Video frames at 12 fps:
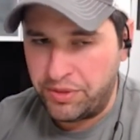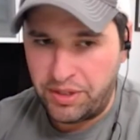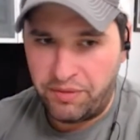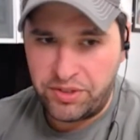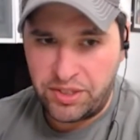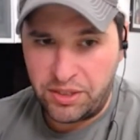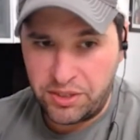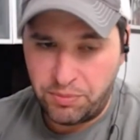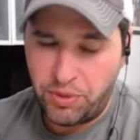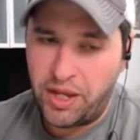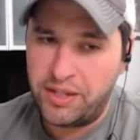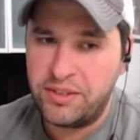is obviously the
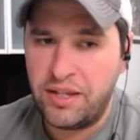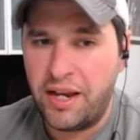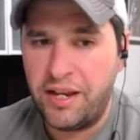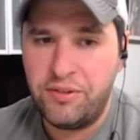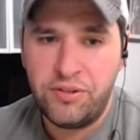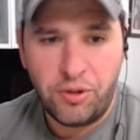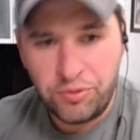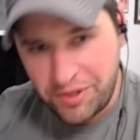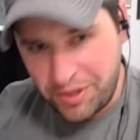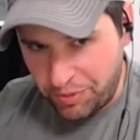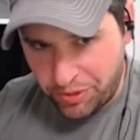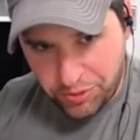supply side. You know,
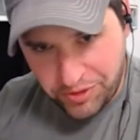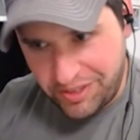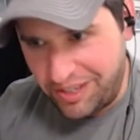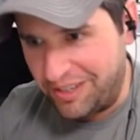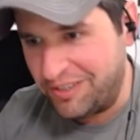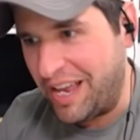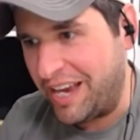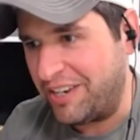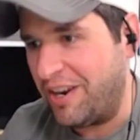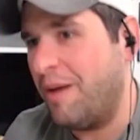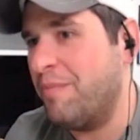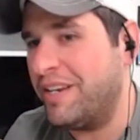typical uh,
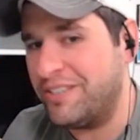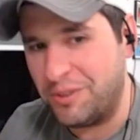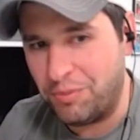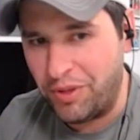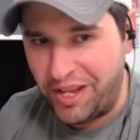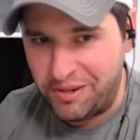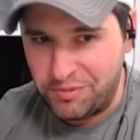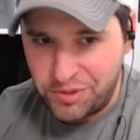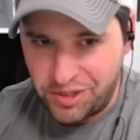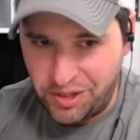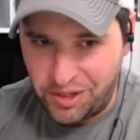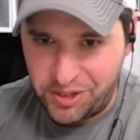economics, supply
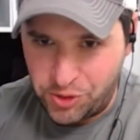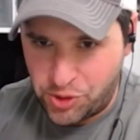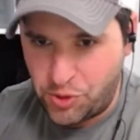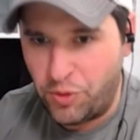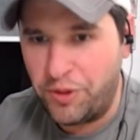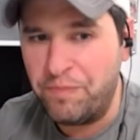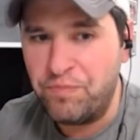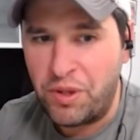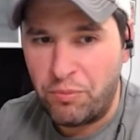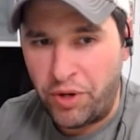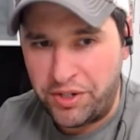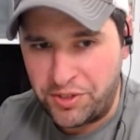uh, is short,
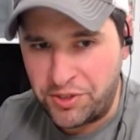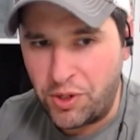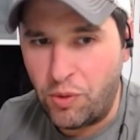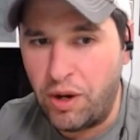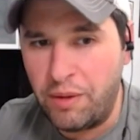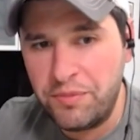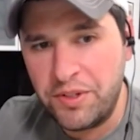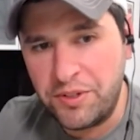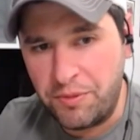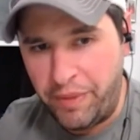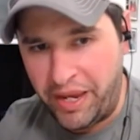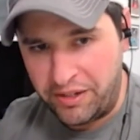prices go up,
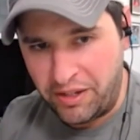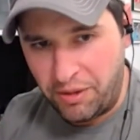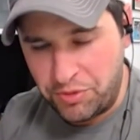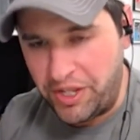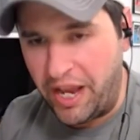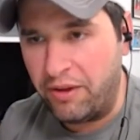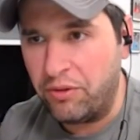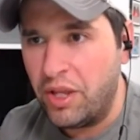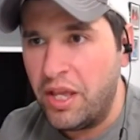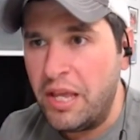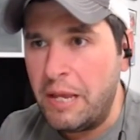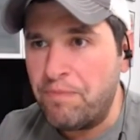demand comes down.
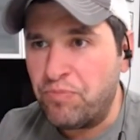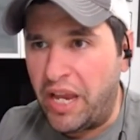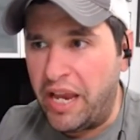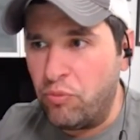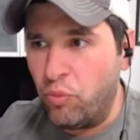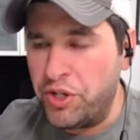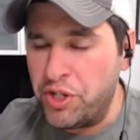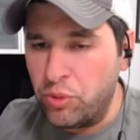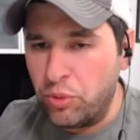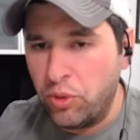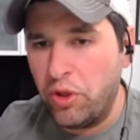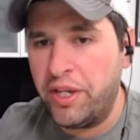And when you
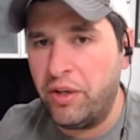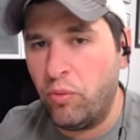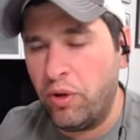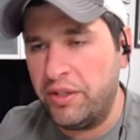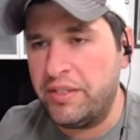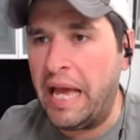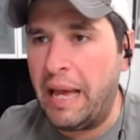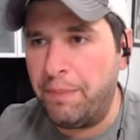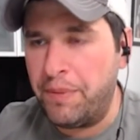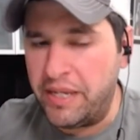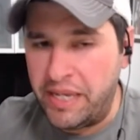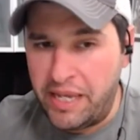look at what is
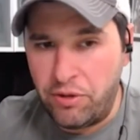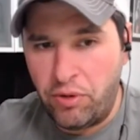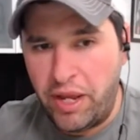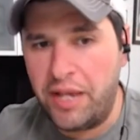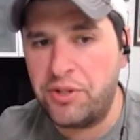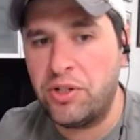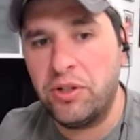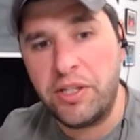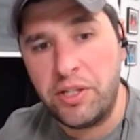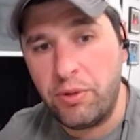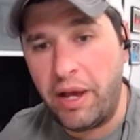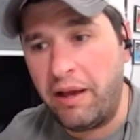happening internationally,
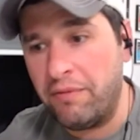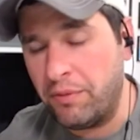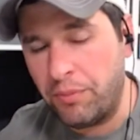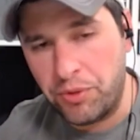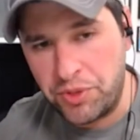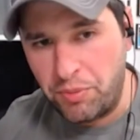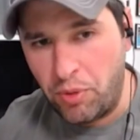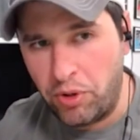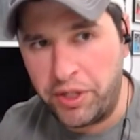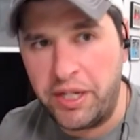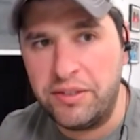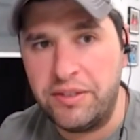you have emerging
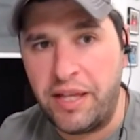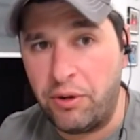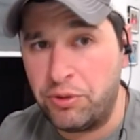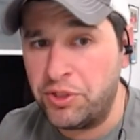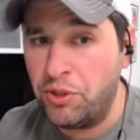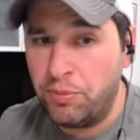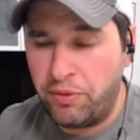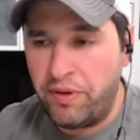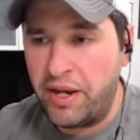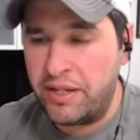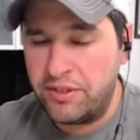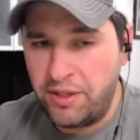markets that are still
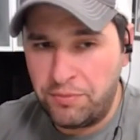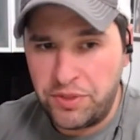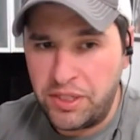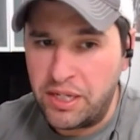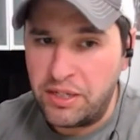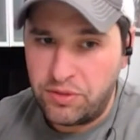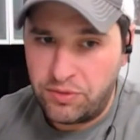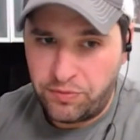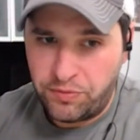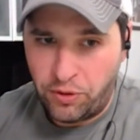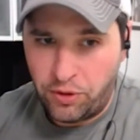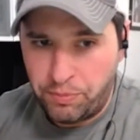providing subsidies
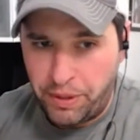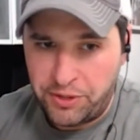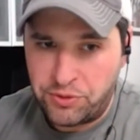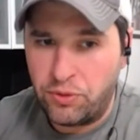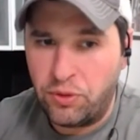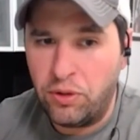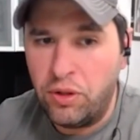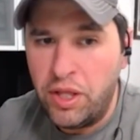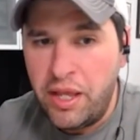for petrol